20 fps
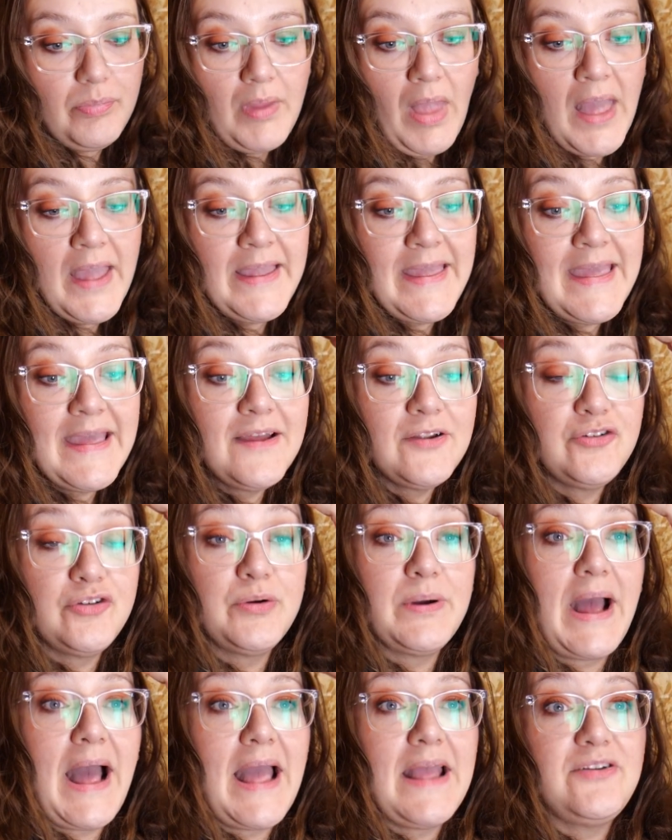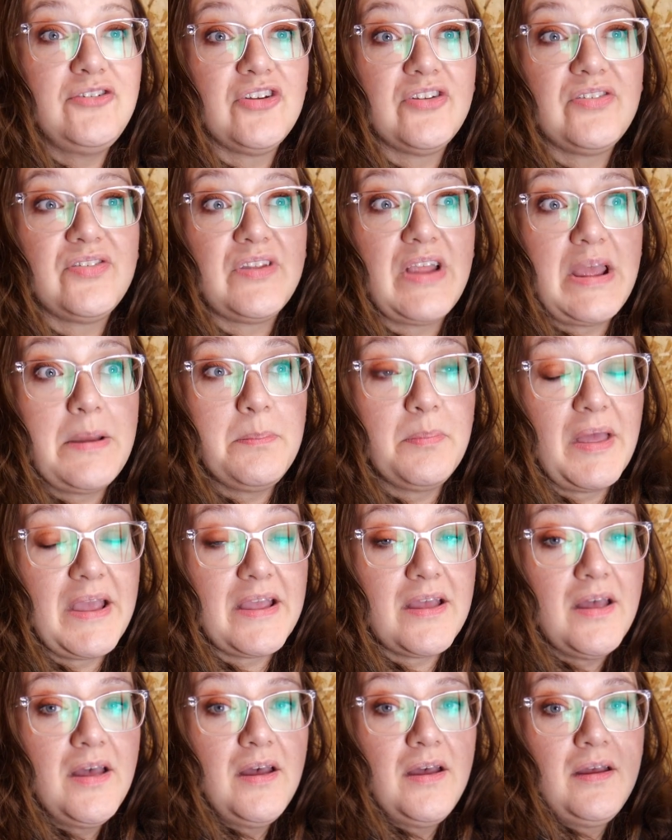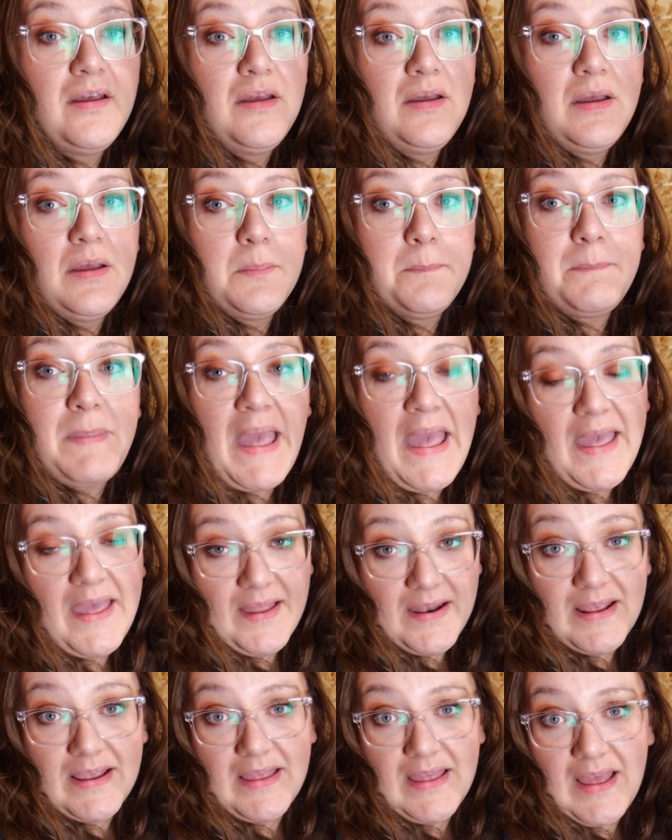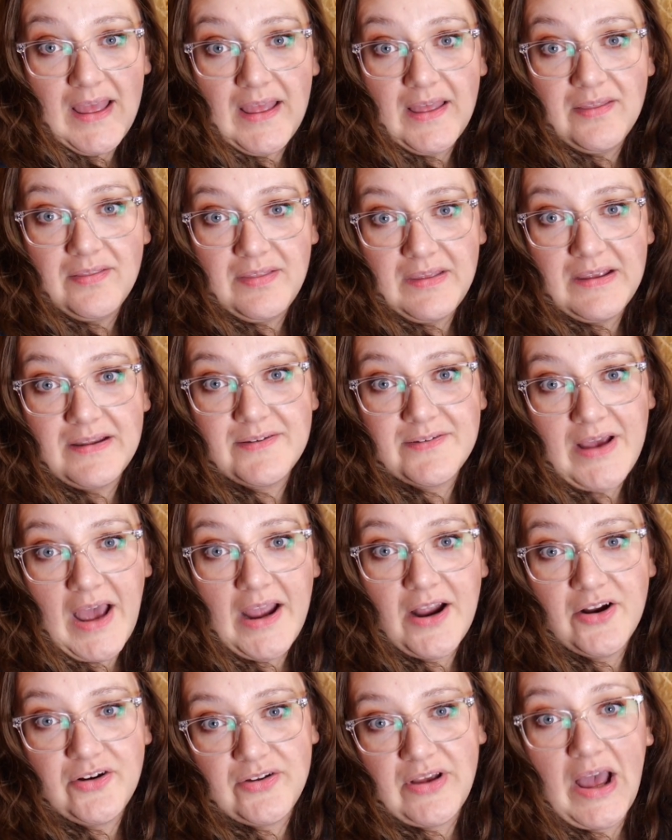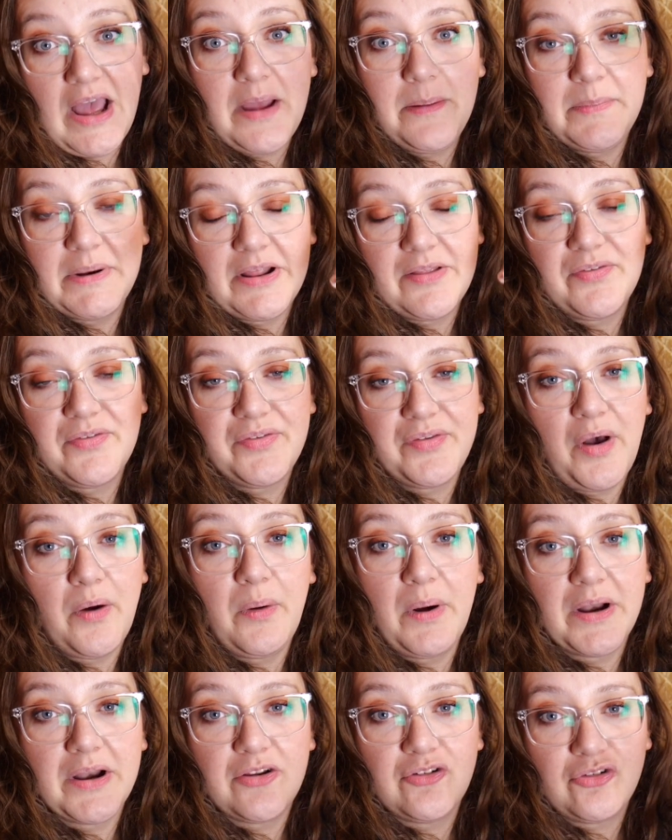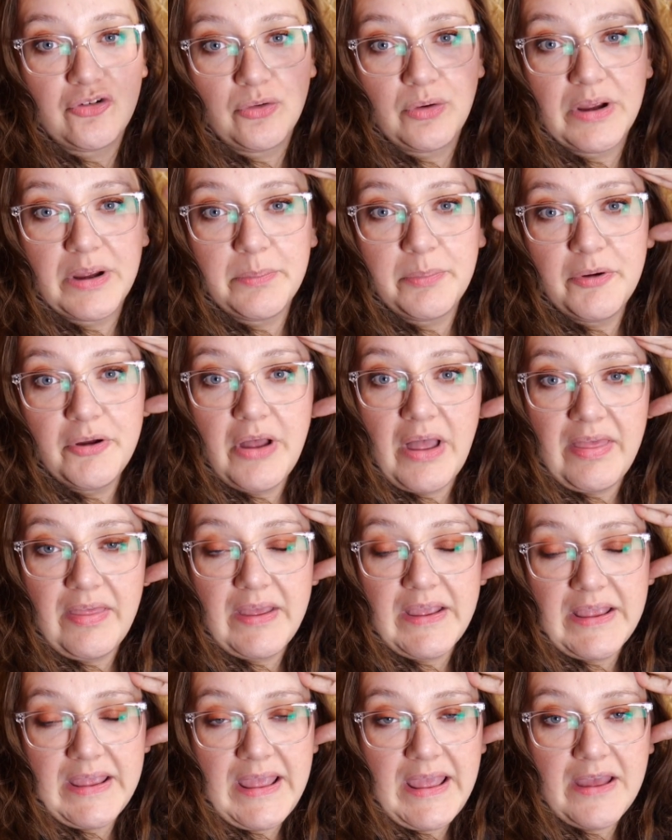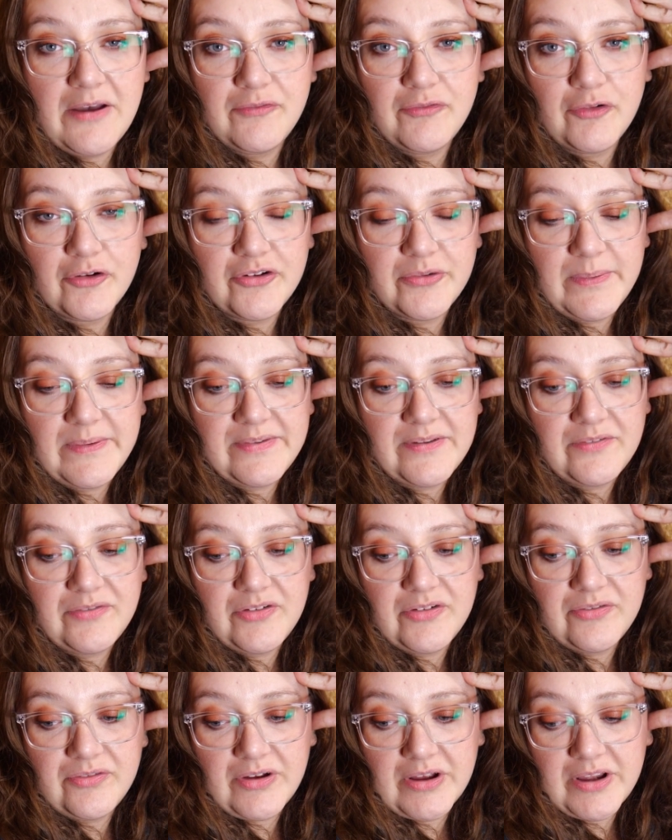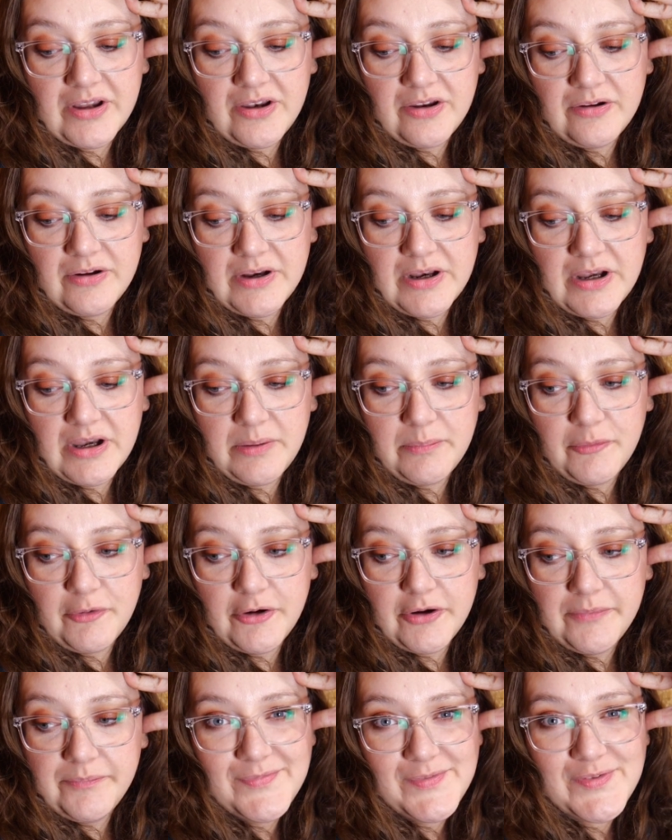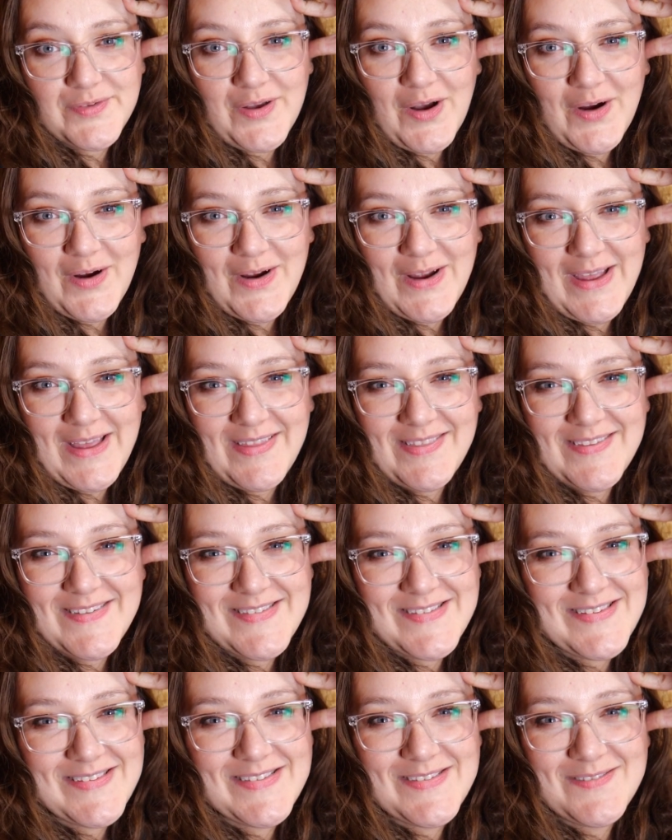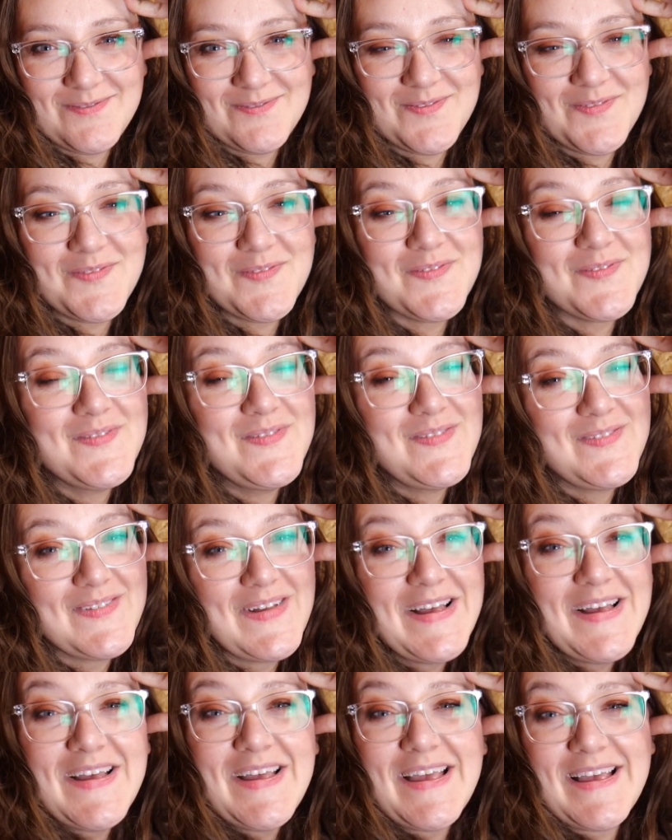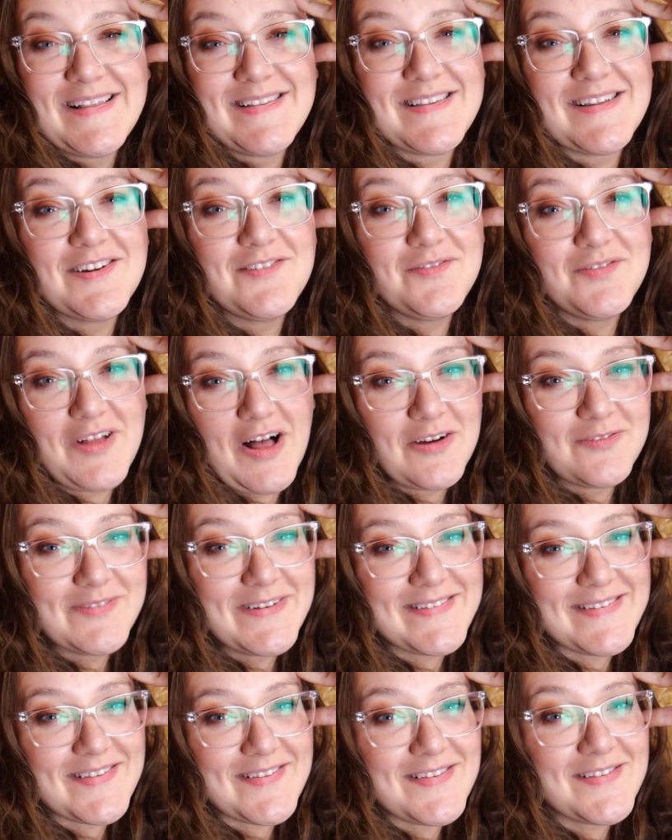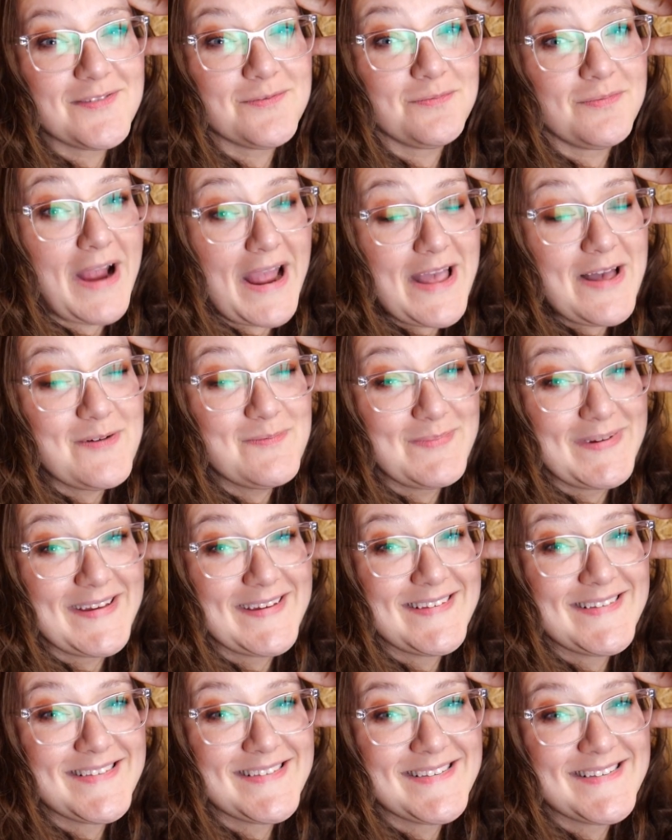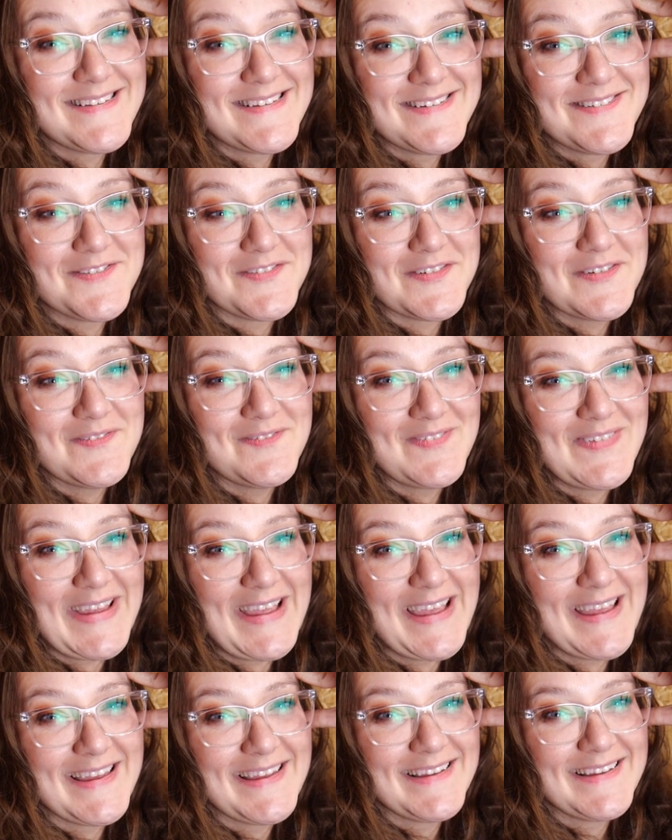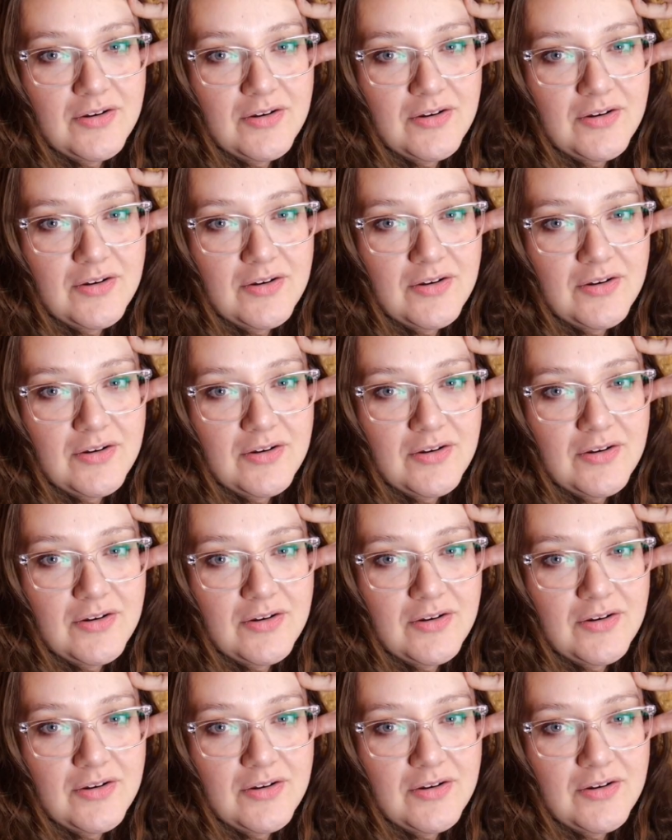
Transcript: I can't do it. I just am like panicking the entire time and it's so unenjoyable. I like can't force myself to fucking do it anymore. Sorry, this is instead of vlogmas, this is rantmas from me.